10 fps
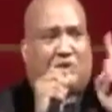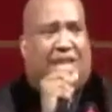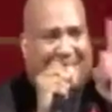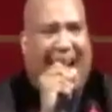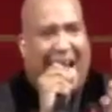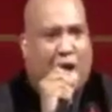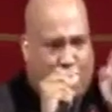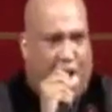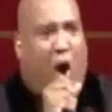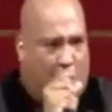you just
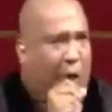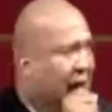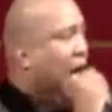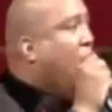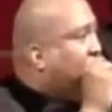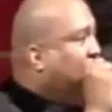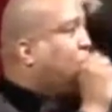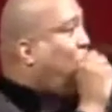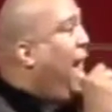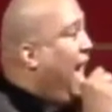gotta know that
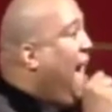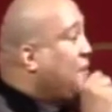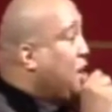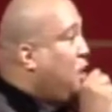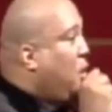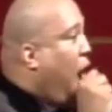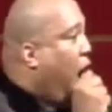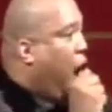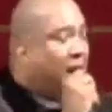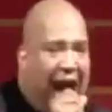wherever you
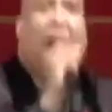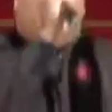are,